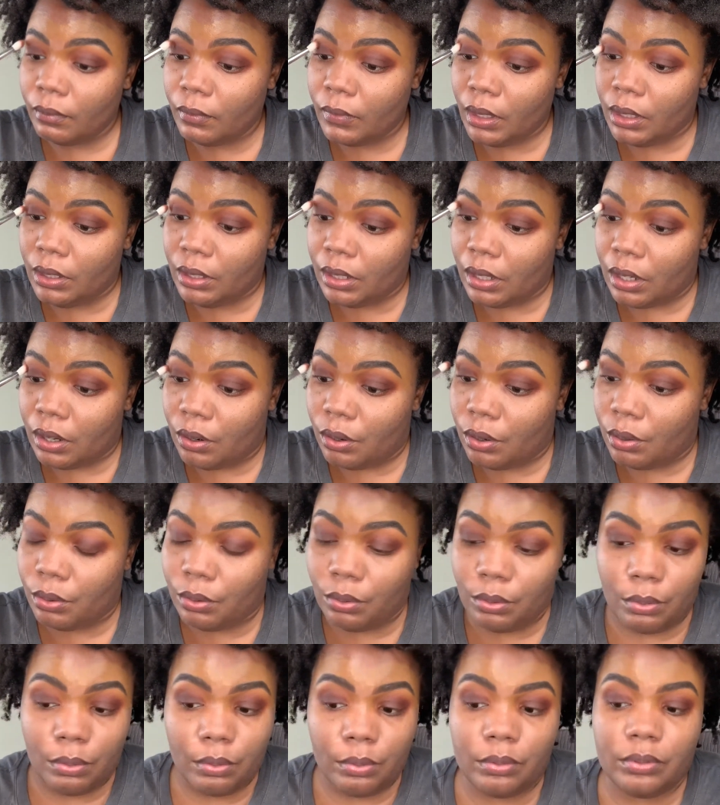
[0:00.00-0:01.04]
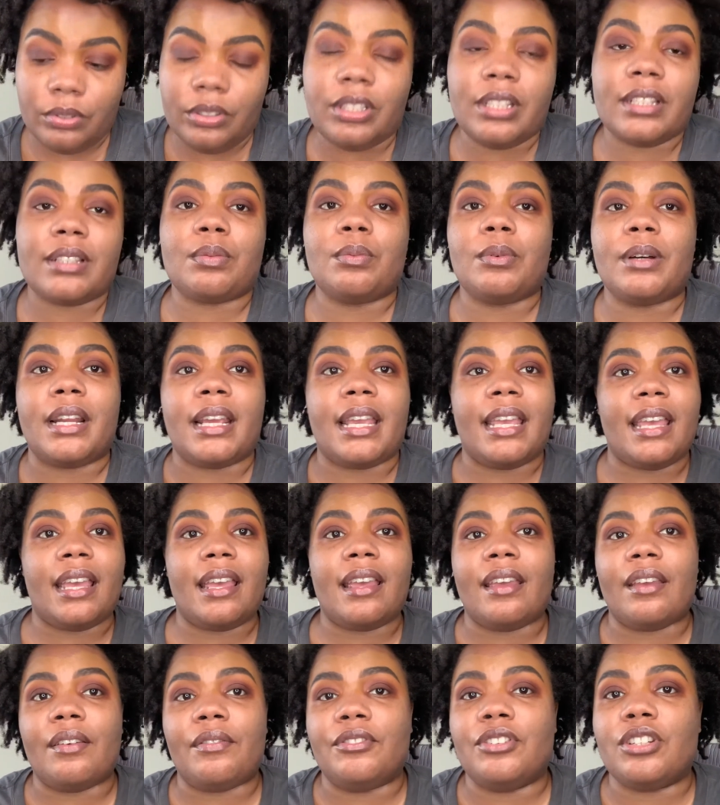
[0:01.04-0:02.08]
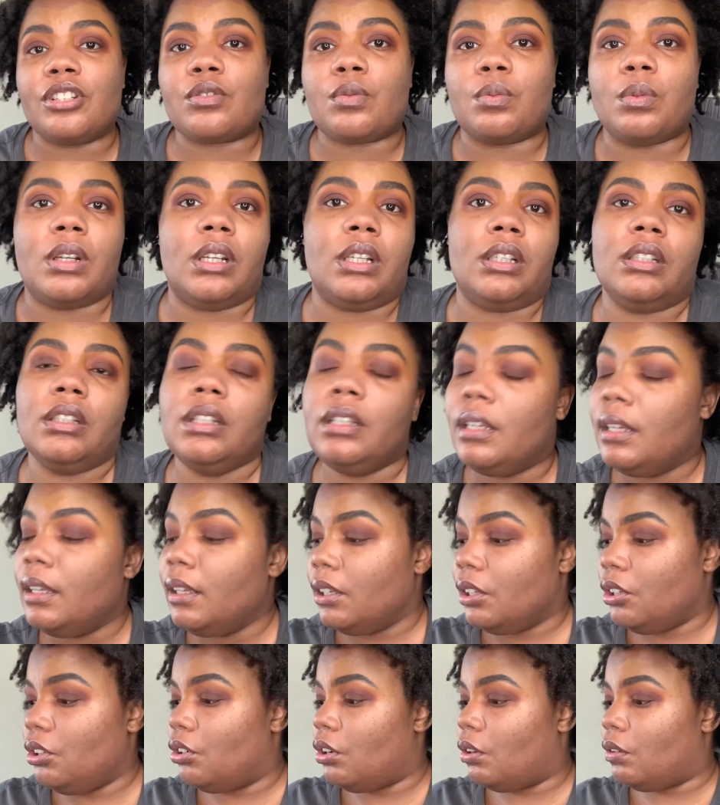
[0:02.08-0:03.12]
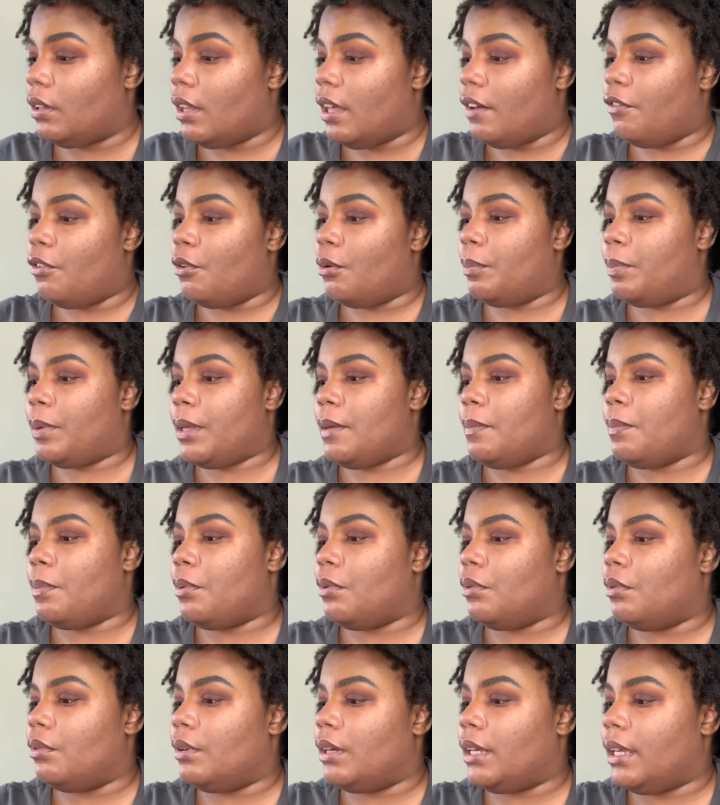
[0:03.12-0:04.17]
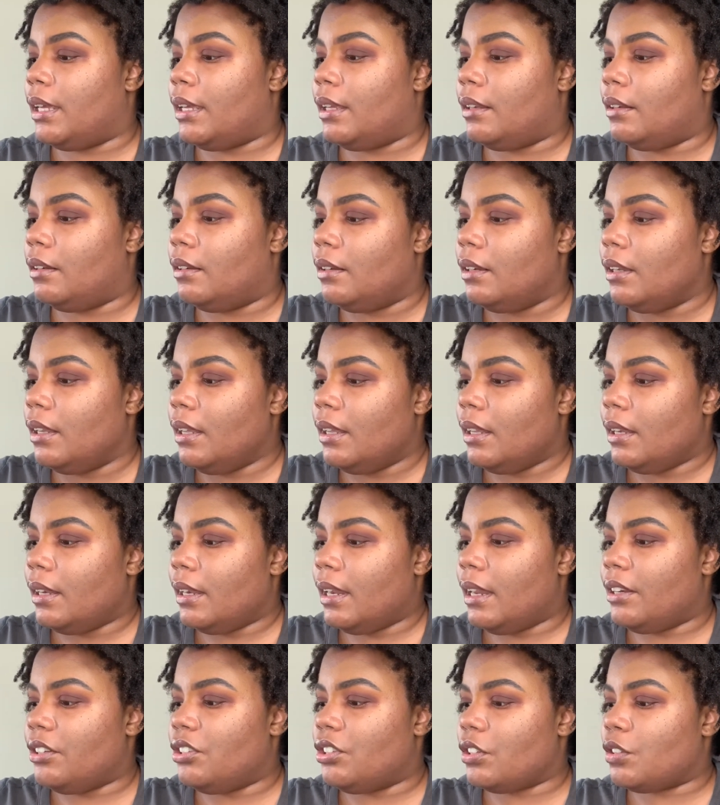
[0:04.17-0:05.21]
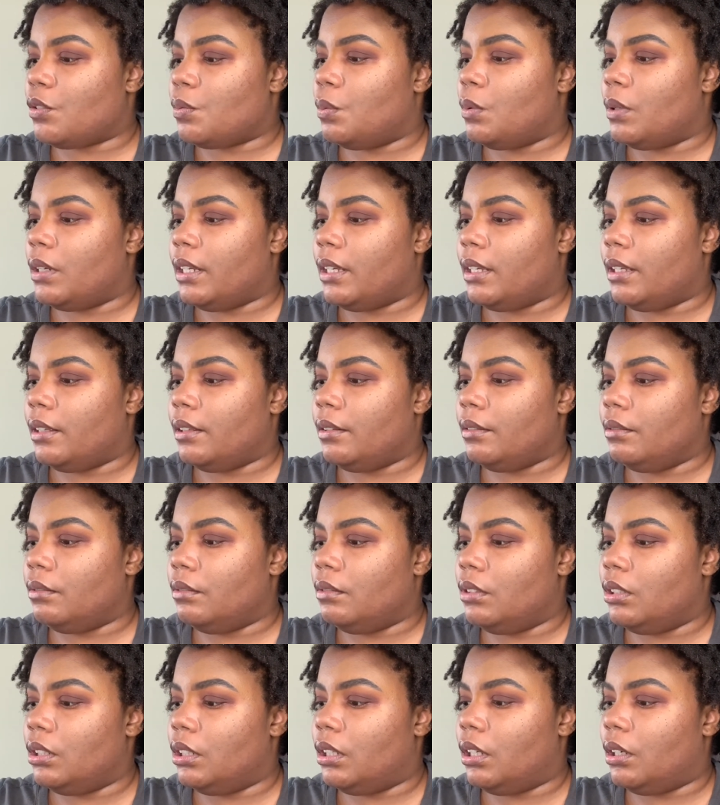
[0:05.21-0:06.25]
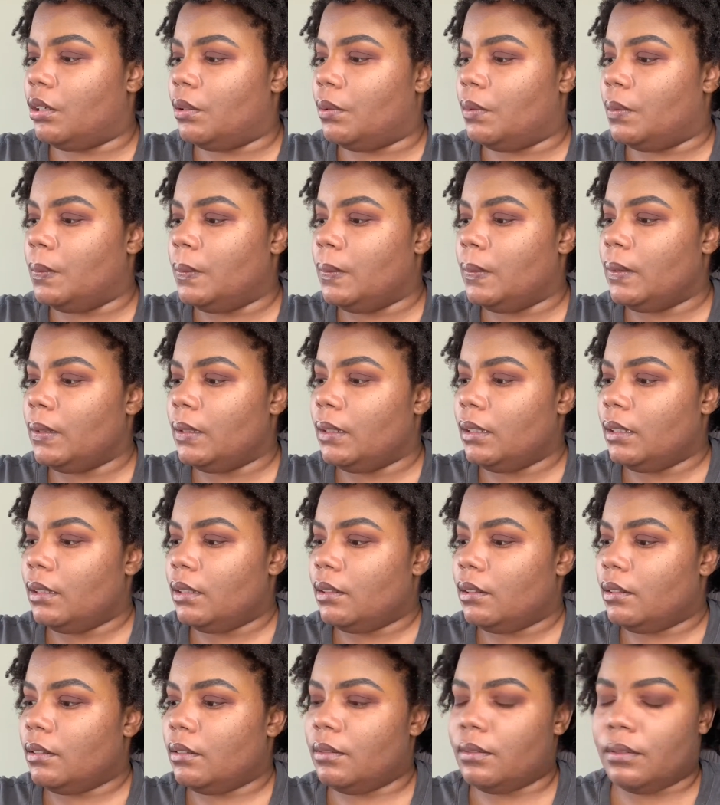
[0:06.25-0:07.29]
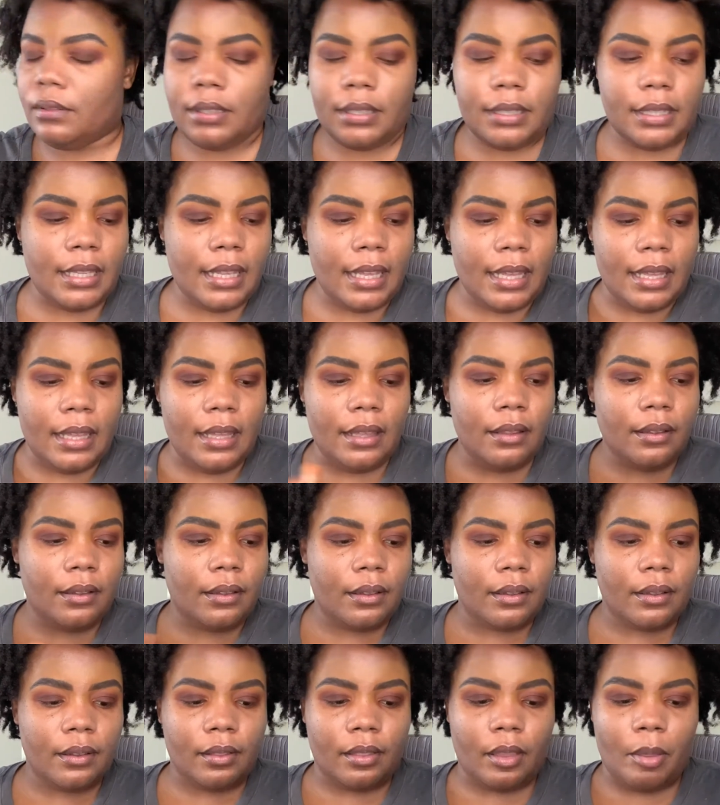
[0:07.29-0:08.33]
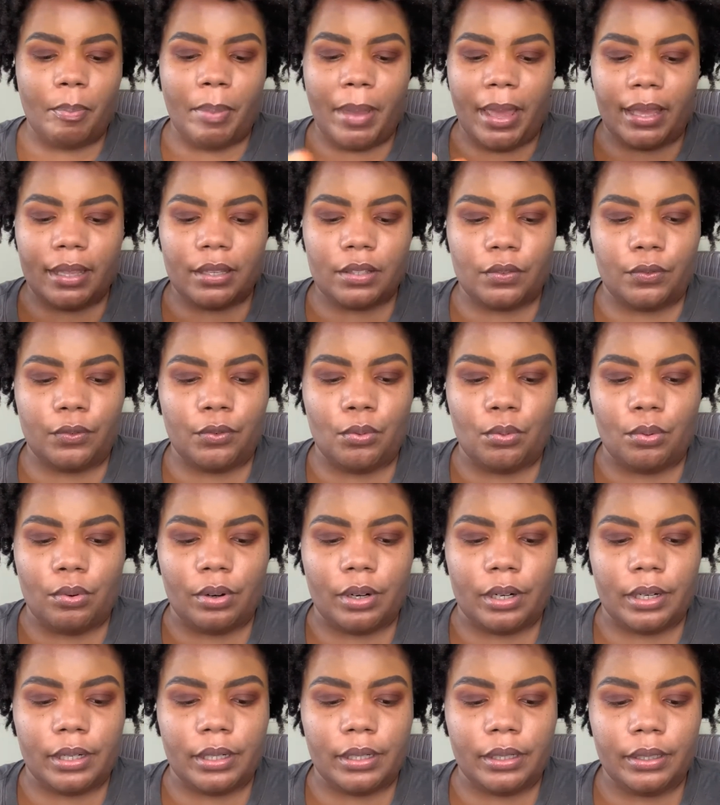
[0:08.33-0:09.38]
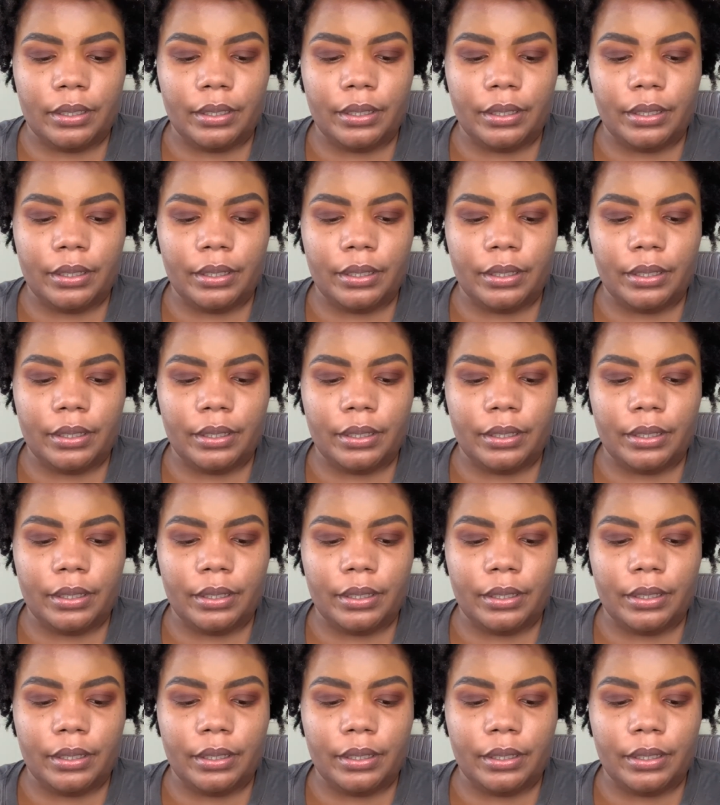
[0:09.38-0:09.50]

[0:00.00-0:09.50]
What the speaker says: you know, who just want to give, just want to, you know, love on people, and they just want to, you know, see the best for,